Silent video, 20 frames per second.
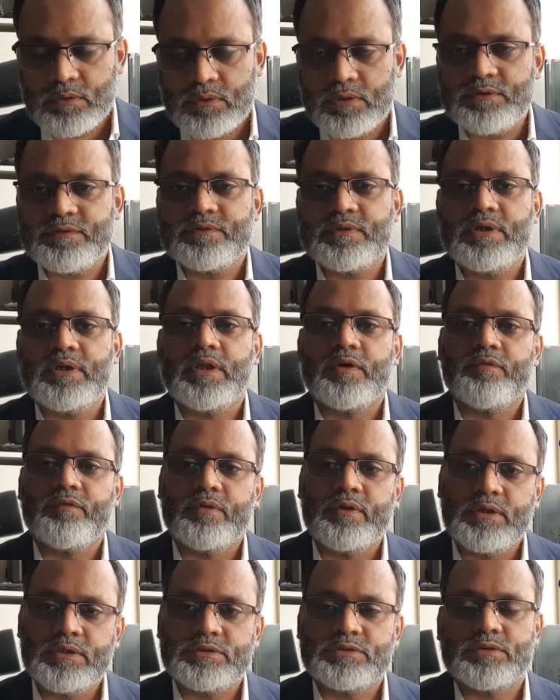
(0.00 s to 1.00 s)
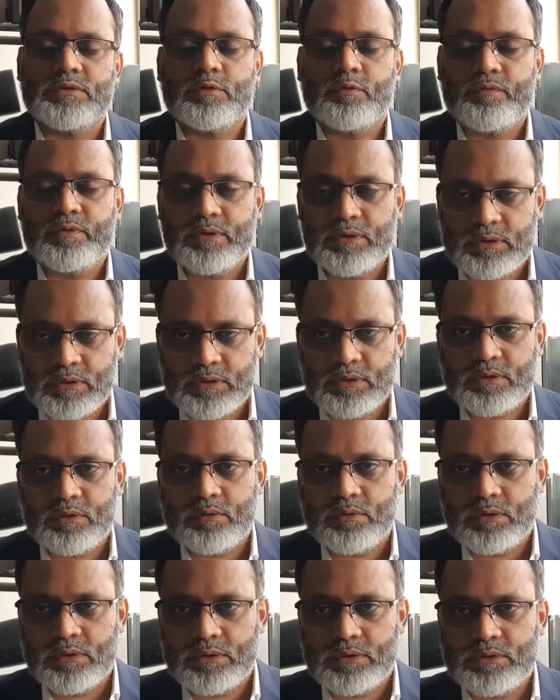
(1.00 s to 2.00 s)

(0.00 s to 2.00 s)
is the definition of internal audit.